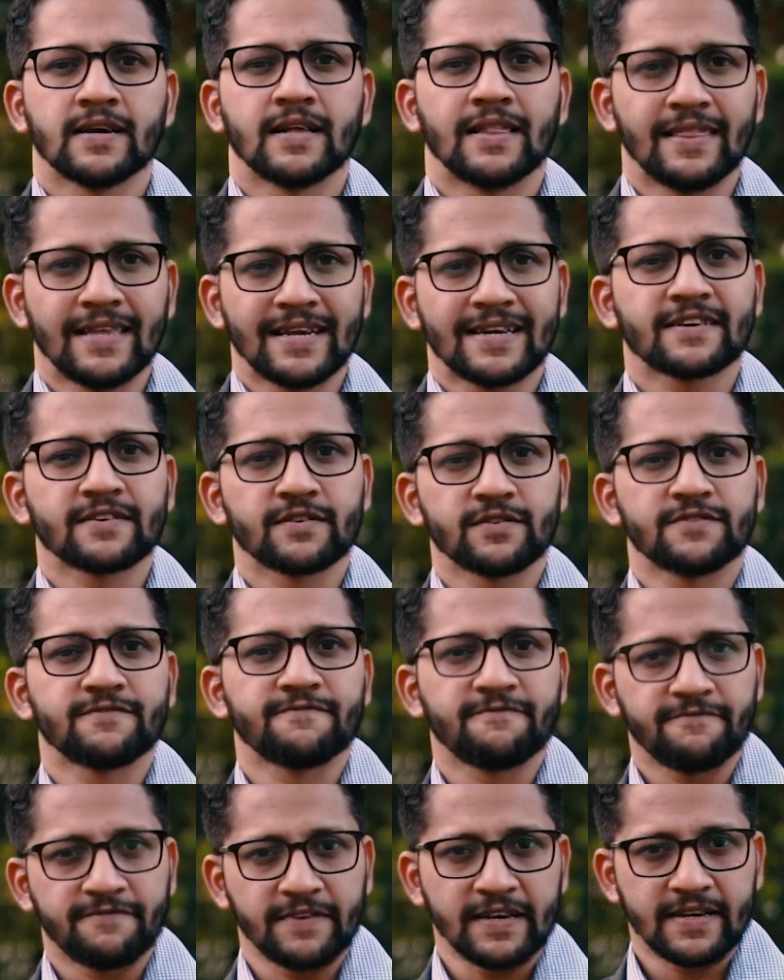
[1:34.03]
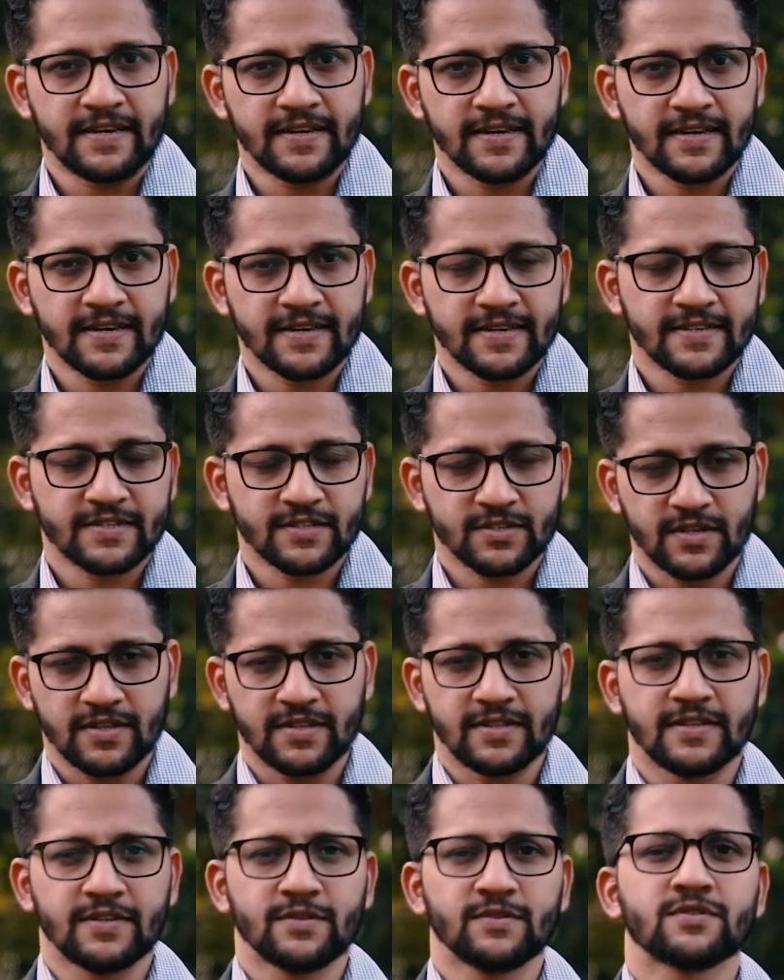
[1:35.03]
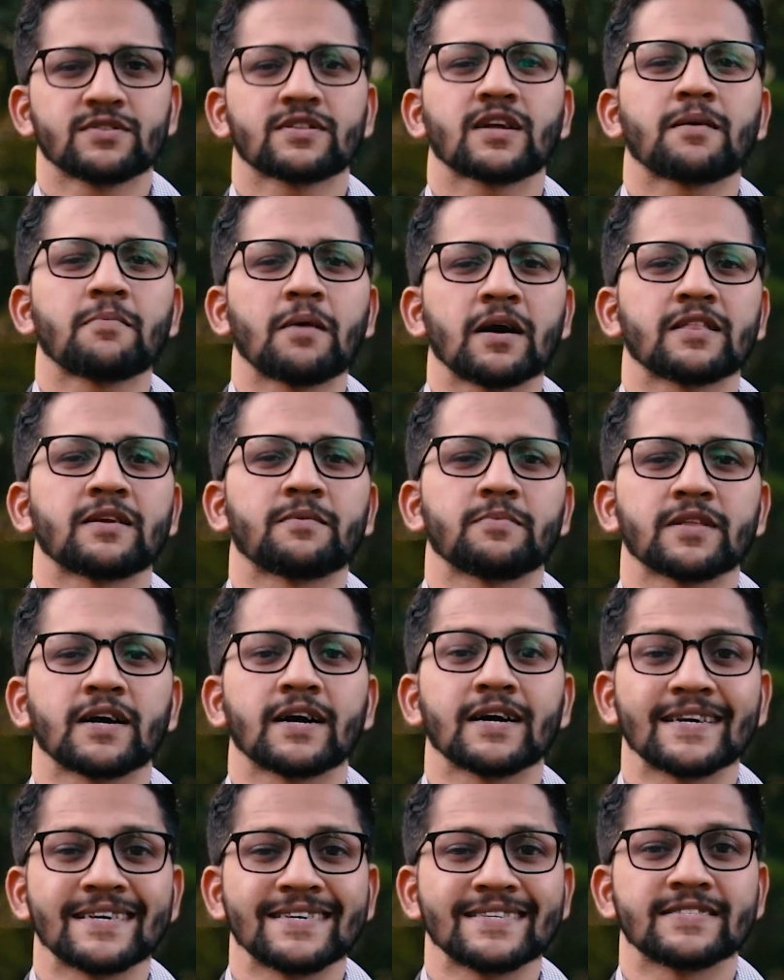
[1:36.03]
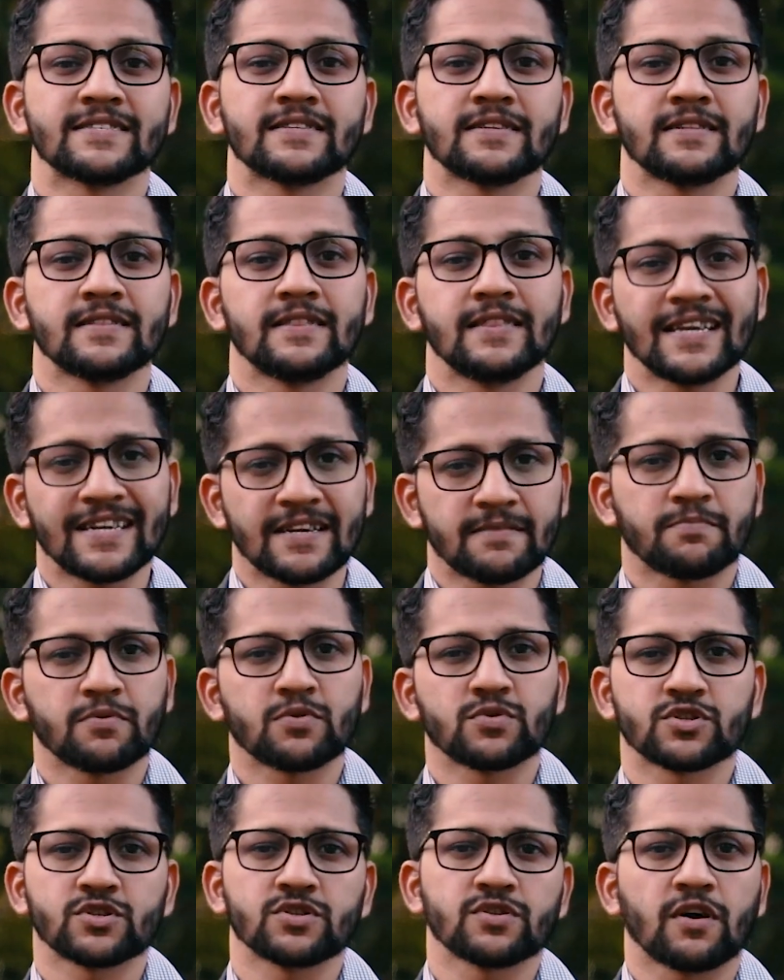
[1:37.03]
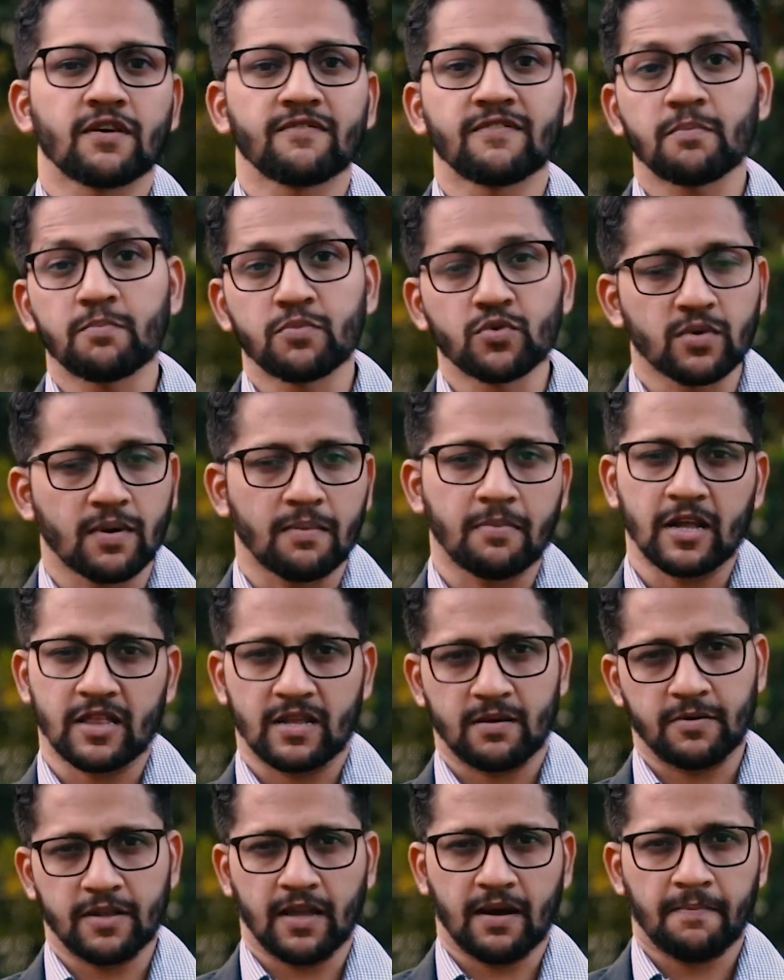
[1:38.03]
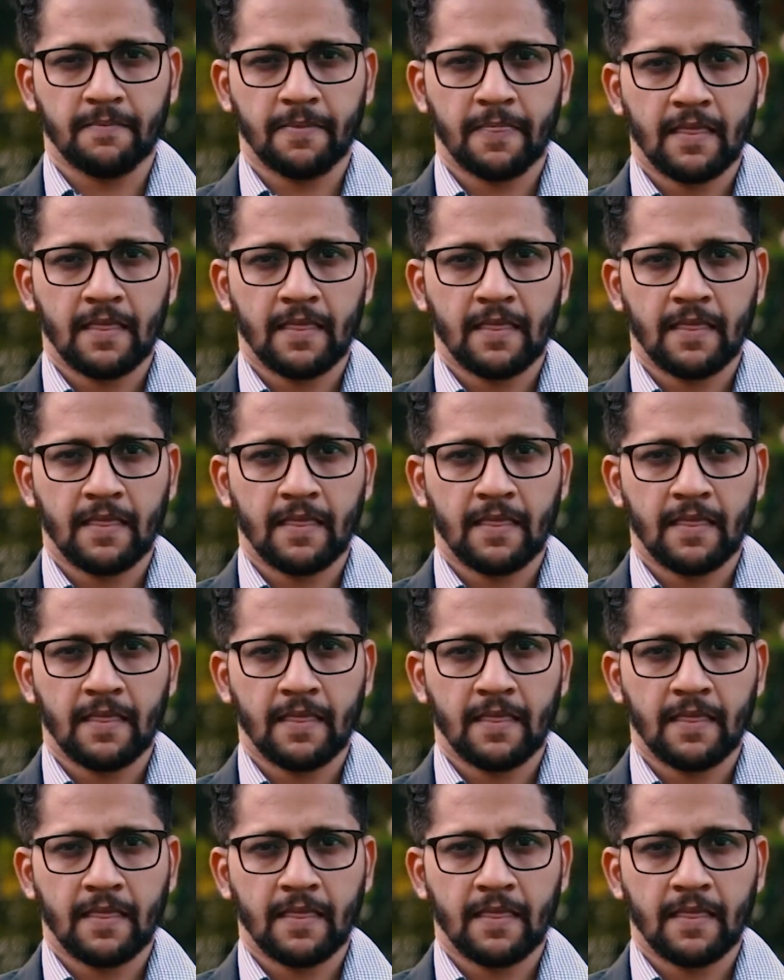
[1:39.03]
Letter, good, feet. So Uttarabhadrapada is the letter portion of a Purva Bhadrapada.